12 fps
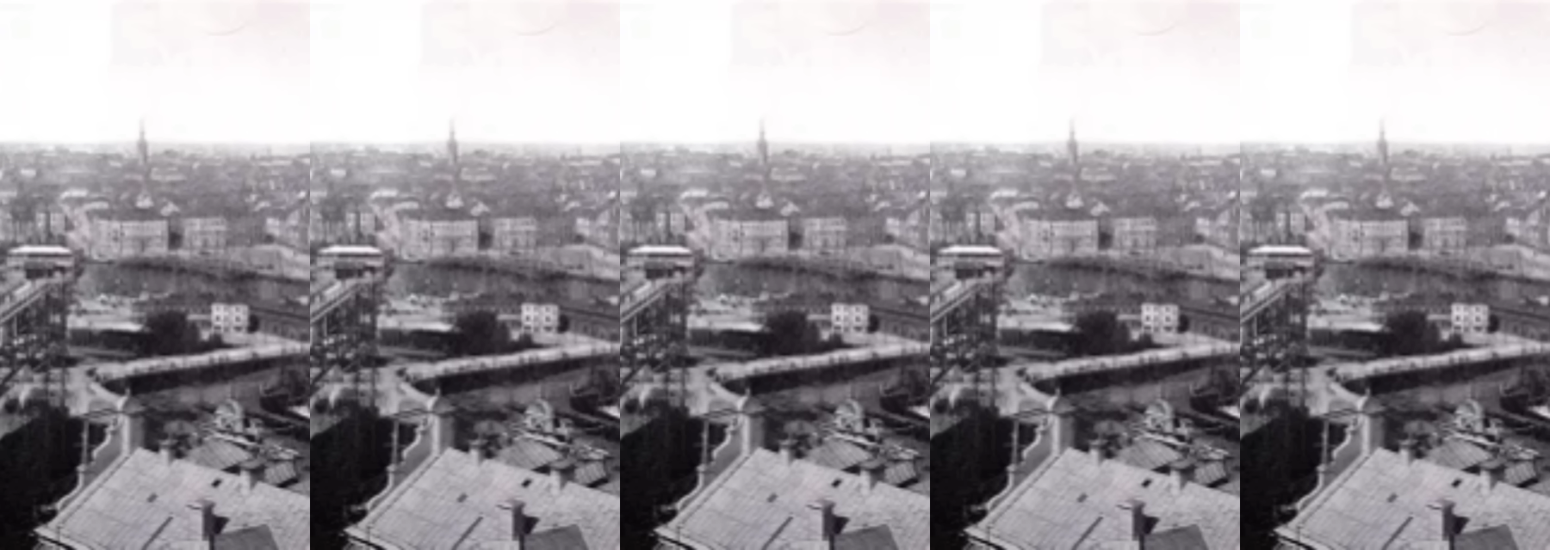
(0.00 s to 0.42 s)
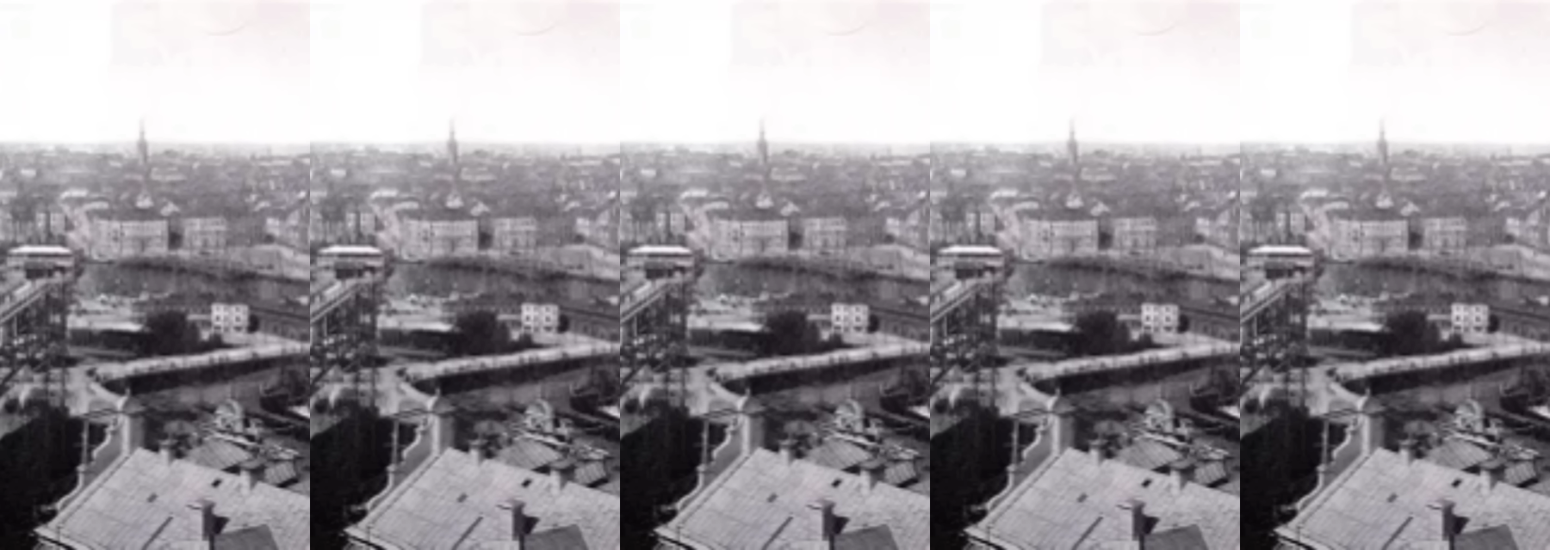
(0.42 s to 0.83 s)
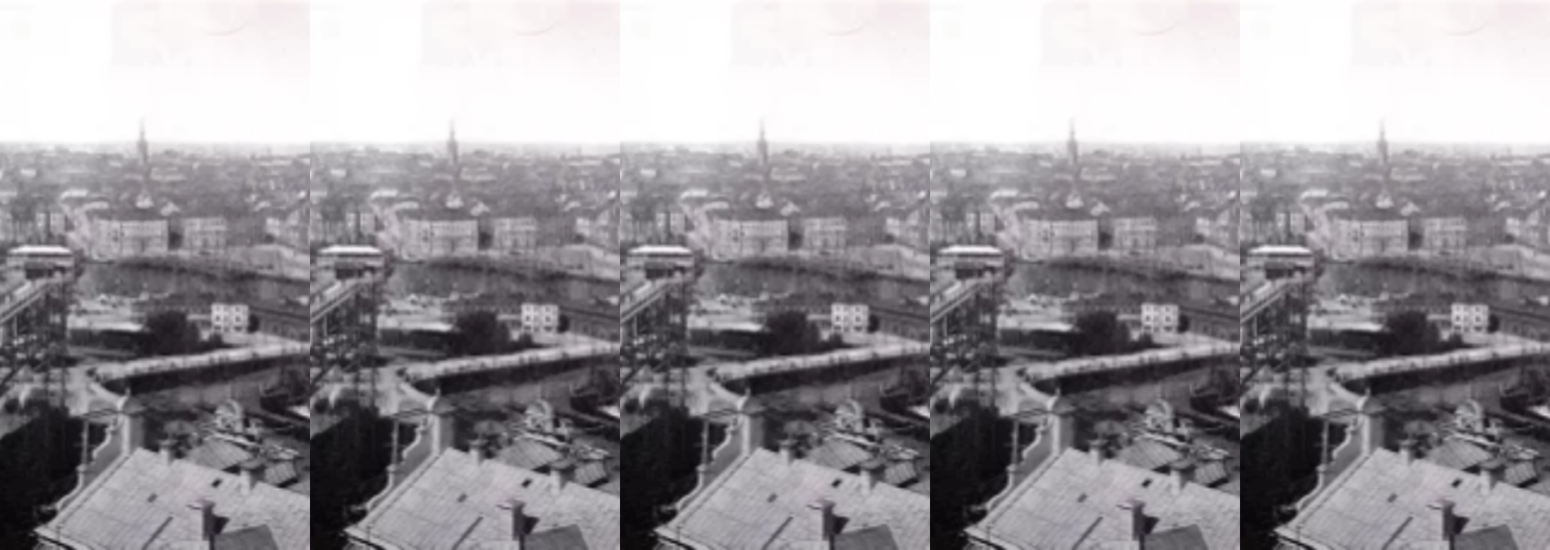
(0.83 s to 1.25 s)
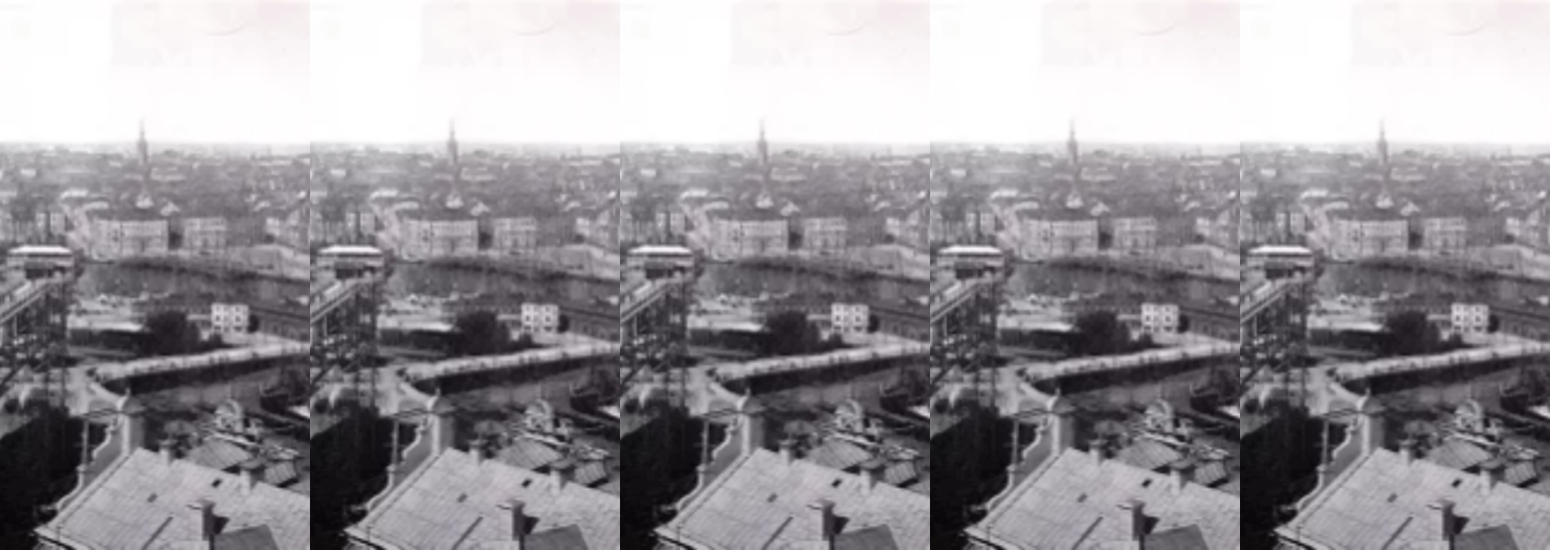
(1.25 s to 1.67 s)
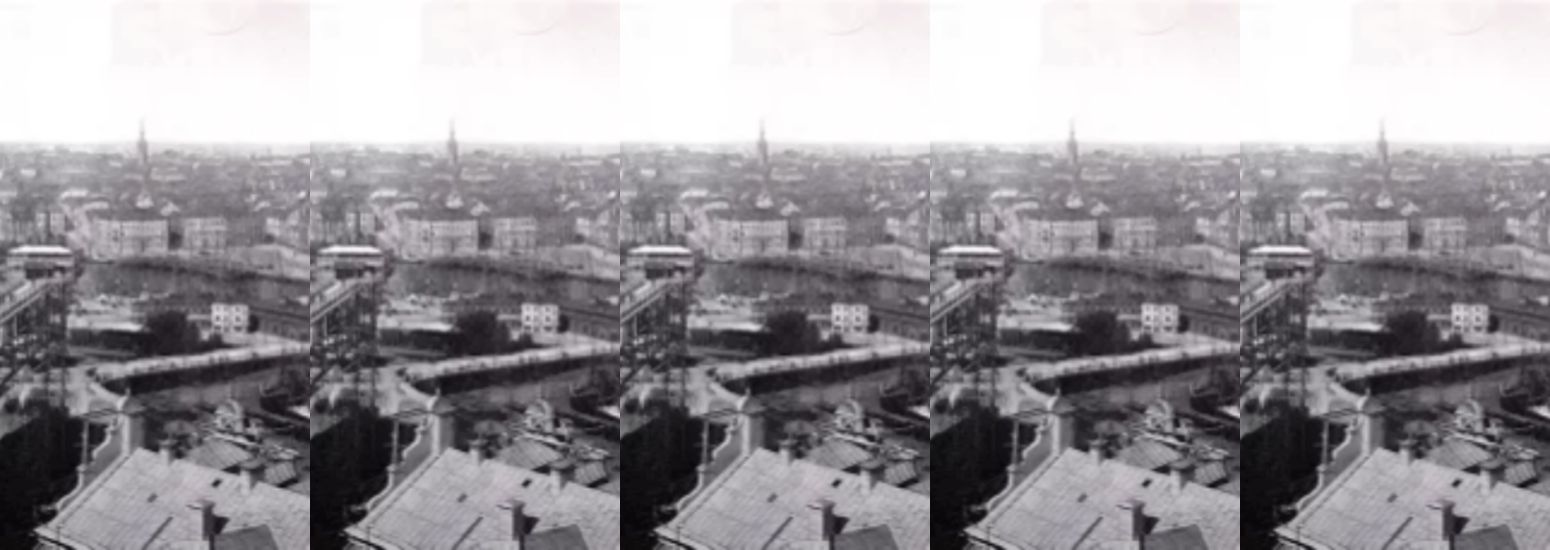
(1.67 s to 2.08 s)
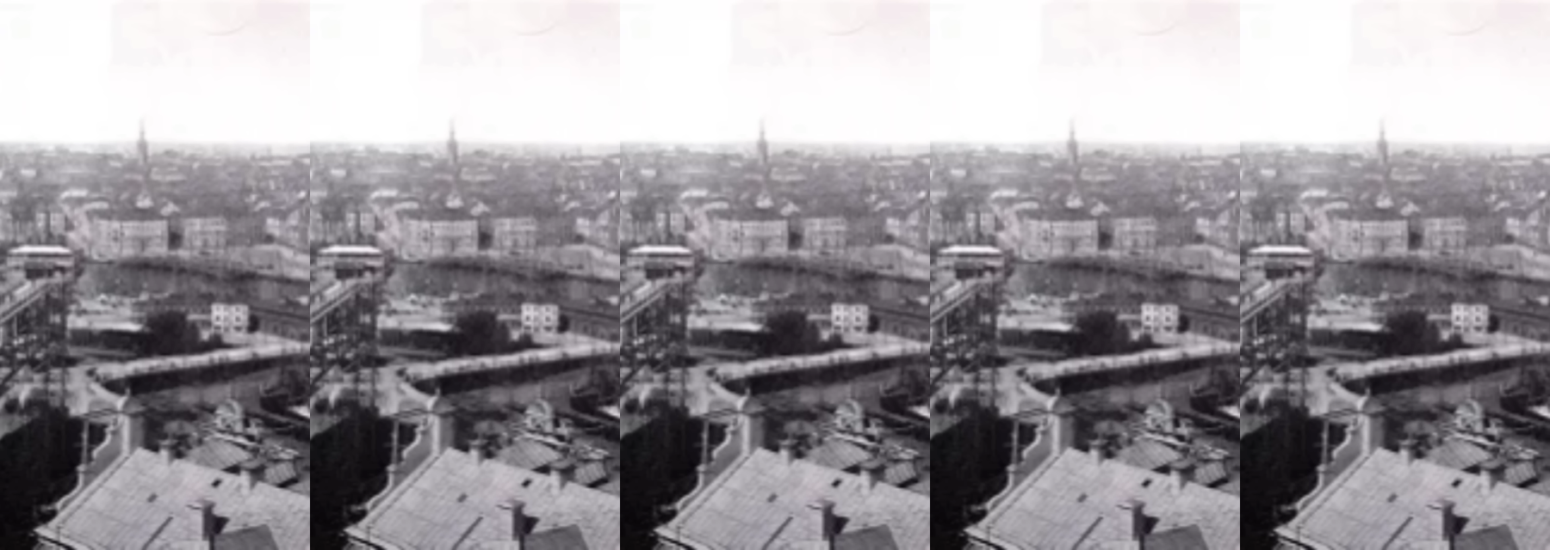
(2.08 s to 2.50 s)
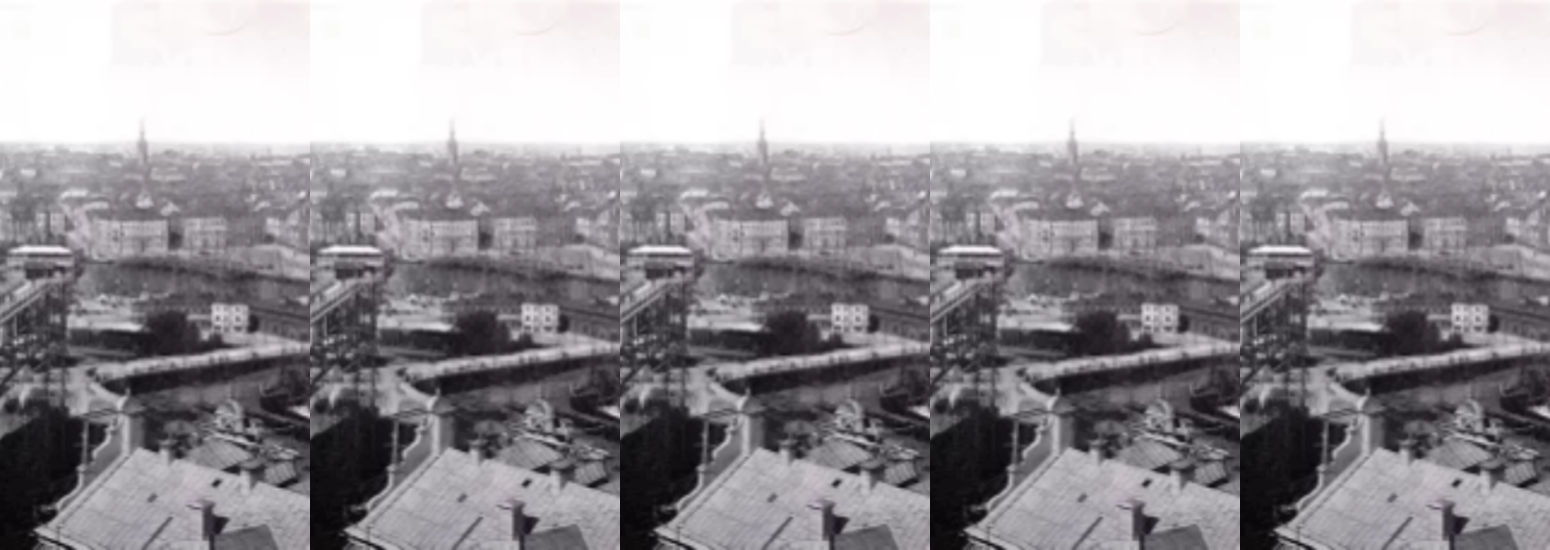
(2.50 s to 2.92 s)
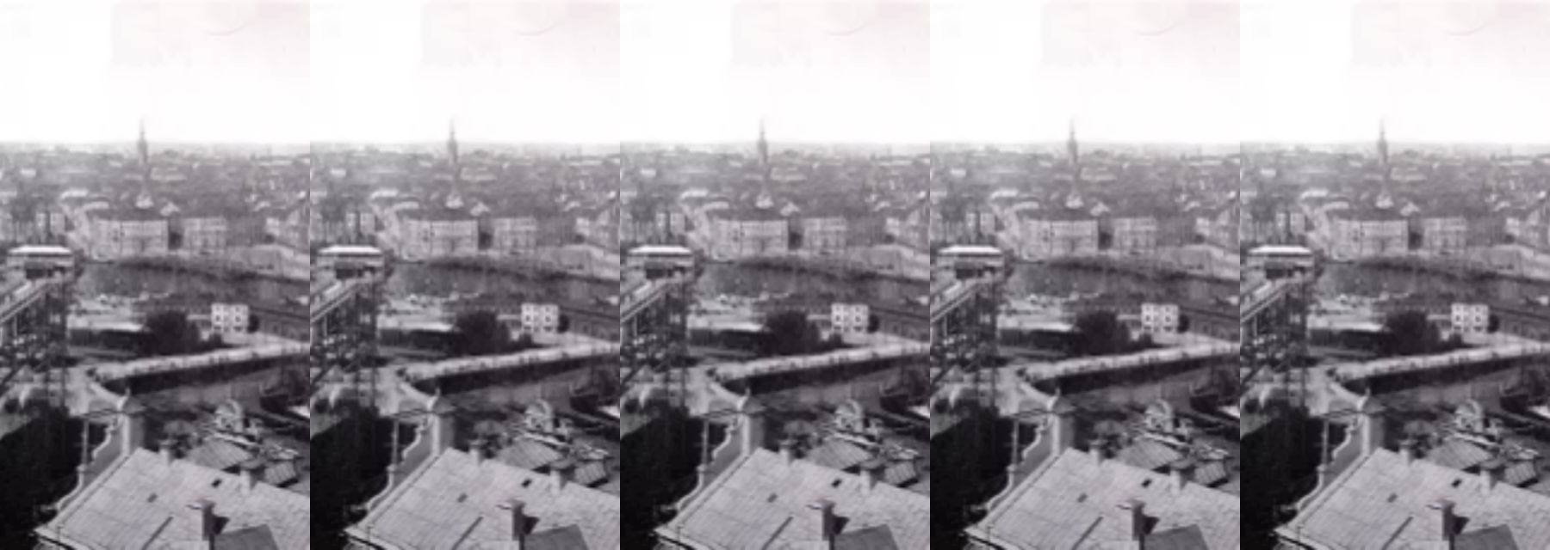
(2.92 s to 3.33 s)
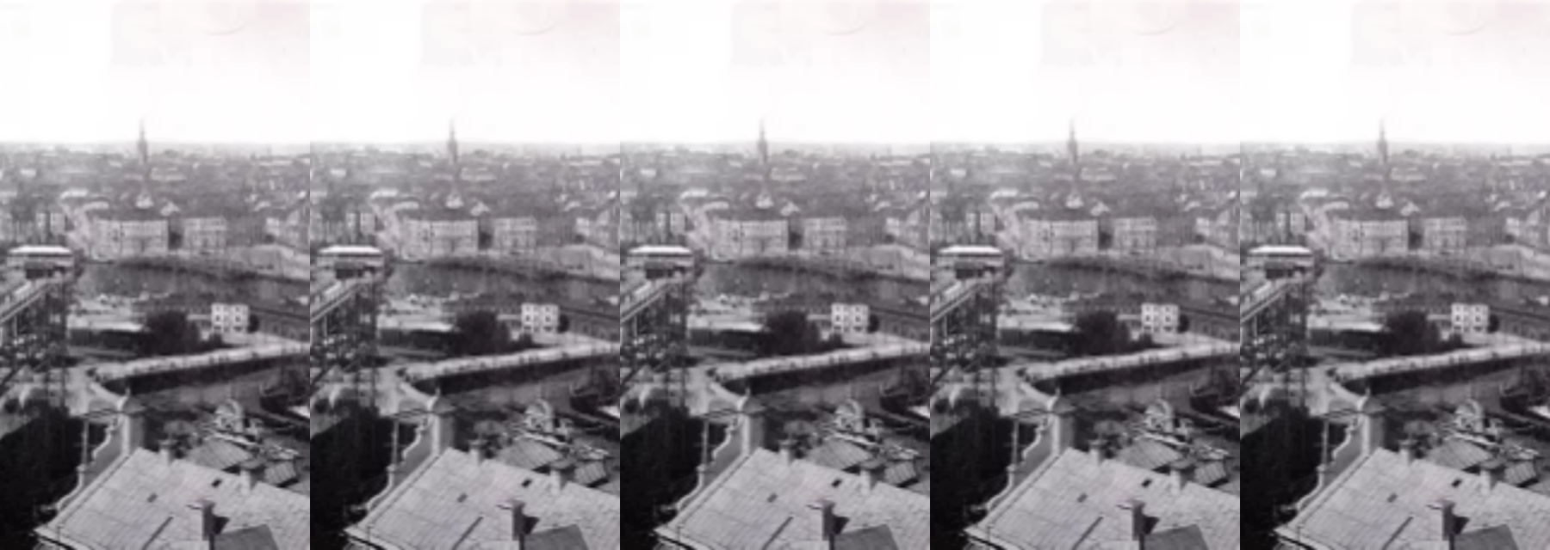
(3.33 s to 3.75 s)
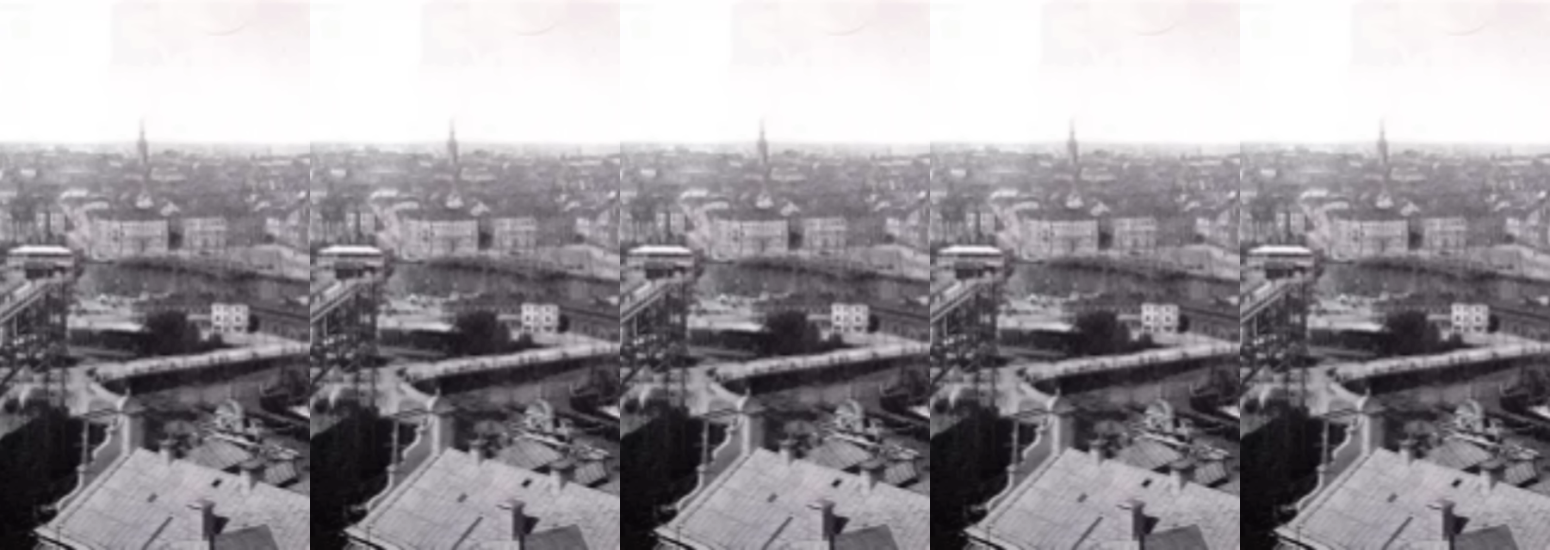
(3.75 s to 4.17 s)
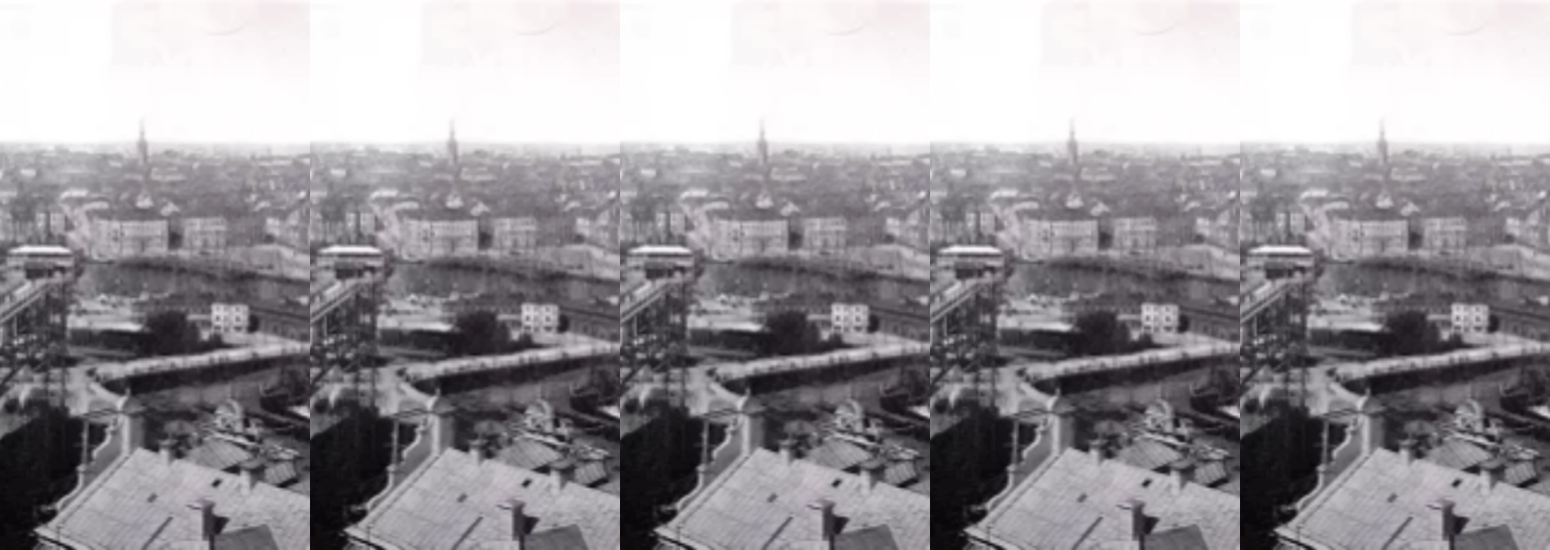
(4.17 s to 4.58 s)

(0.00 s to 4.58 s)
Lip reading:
No face is visible, so there are no lips to read.